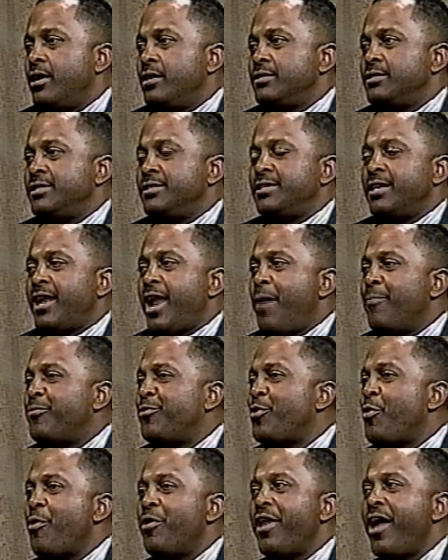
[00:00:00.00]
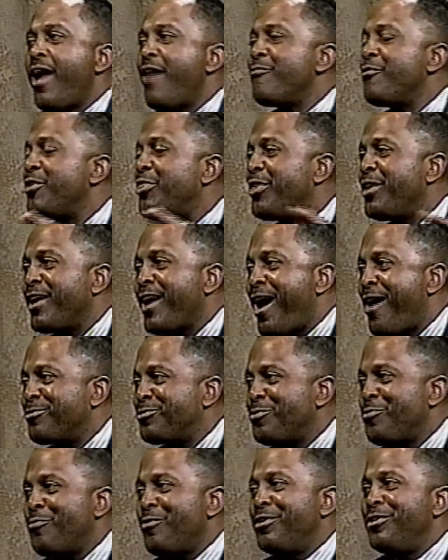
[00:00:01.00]
she said, I'm throwing everything
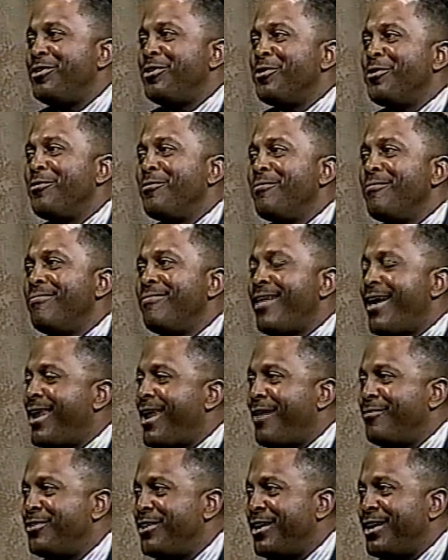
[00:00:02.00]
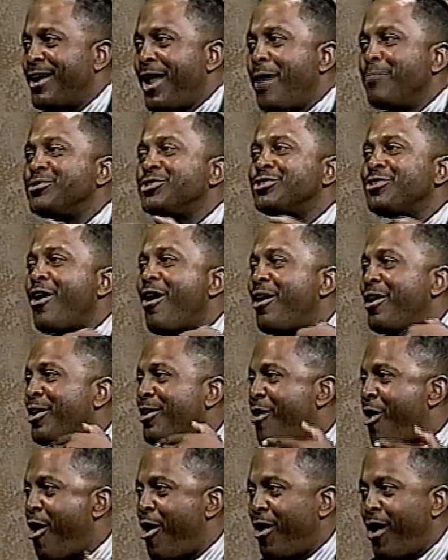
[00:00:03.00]
out the window that I did, and I'm
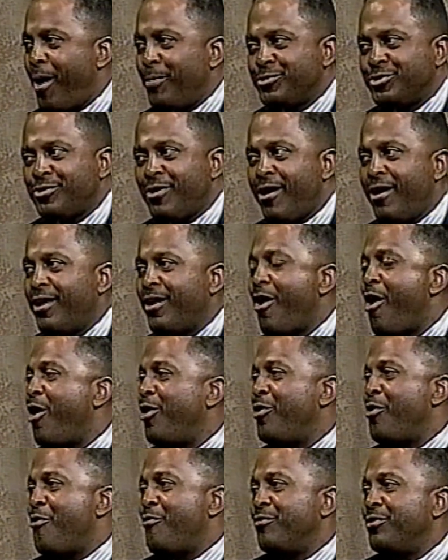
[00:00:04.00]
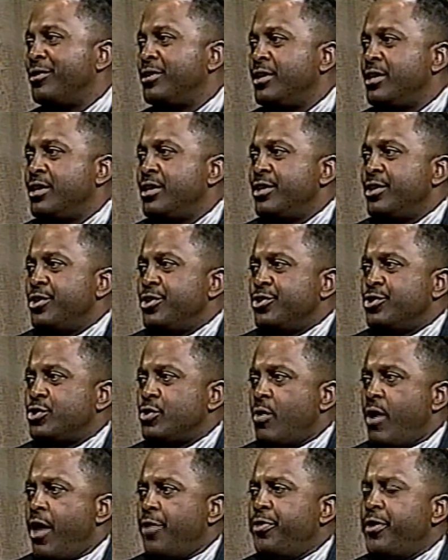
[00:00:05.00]
starting all over. Okay.
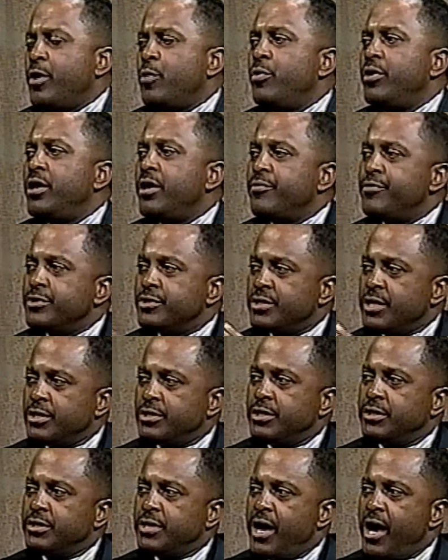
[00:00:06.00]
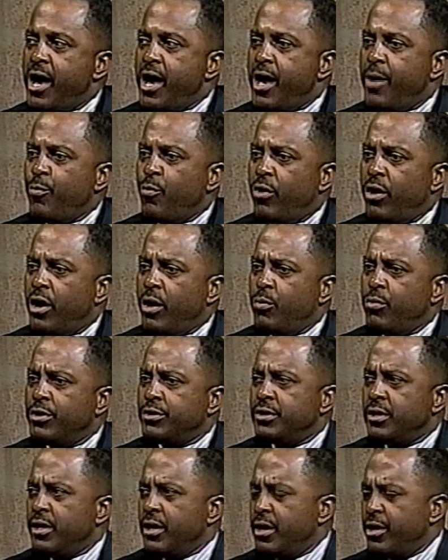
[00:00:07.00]
So I think we live in such a time where
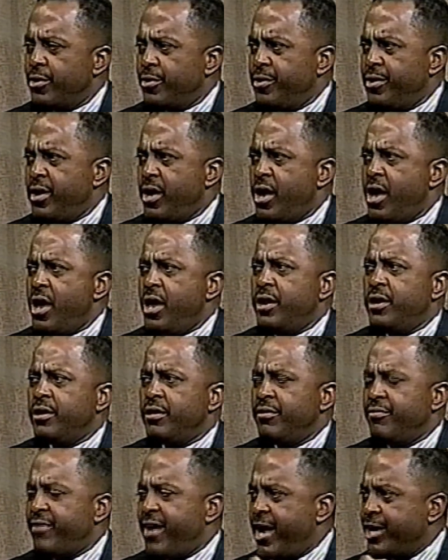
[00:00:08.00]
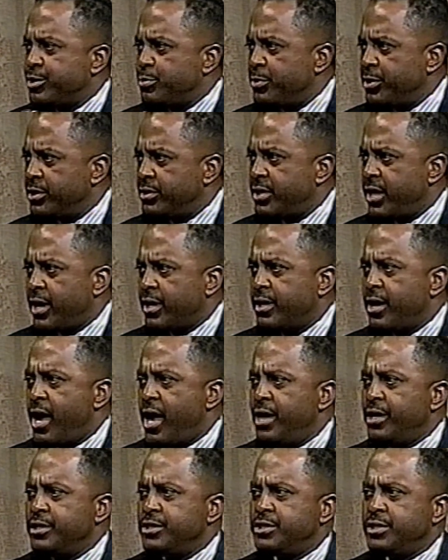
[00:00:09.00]
with the internet and the advancement of
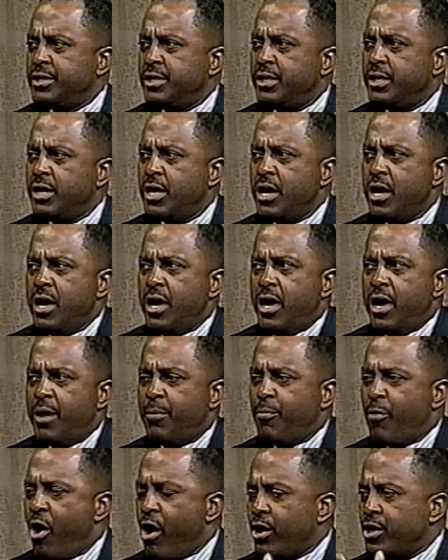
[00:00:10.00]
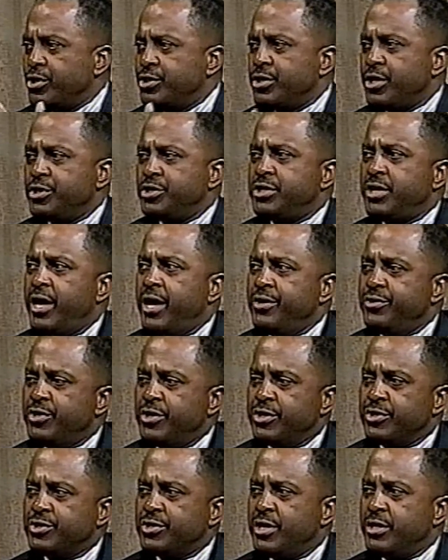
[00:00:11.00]
technology and markets are
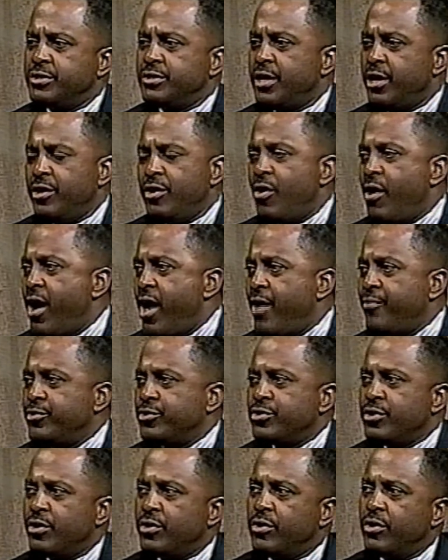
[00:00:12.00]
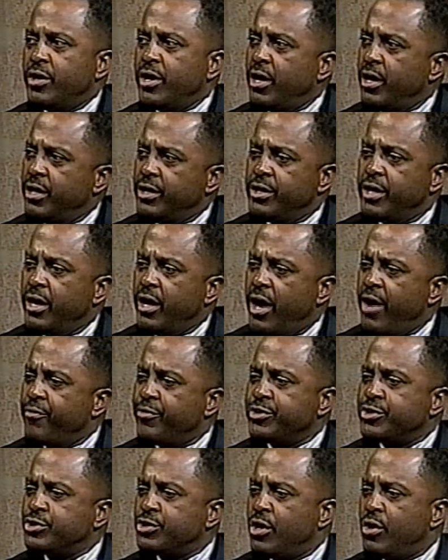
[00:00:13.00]
changing as such that, no, I haven't turned on
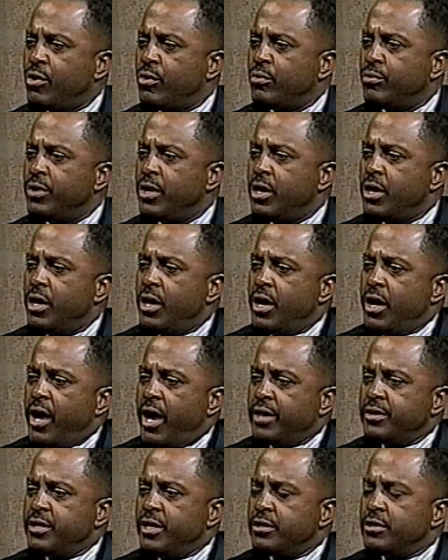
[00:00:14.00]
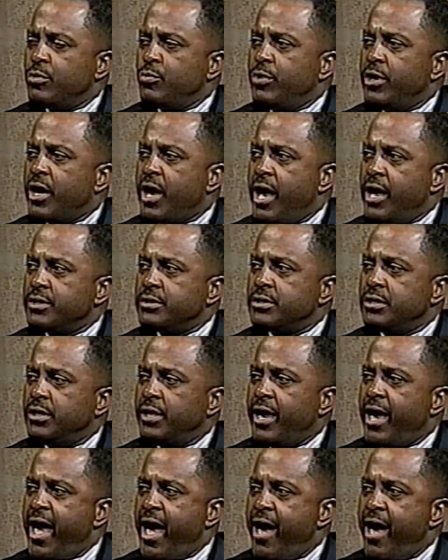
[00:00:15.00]
every stone. Okay. I think that we constantly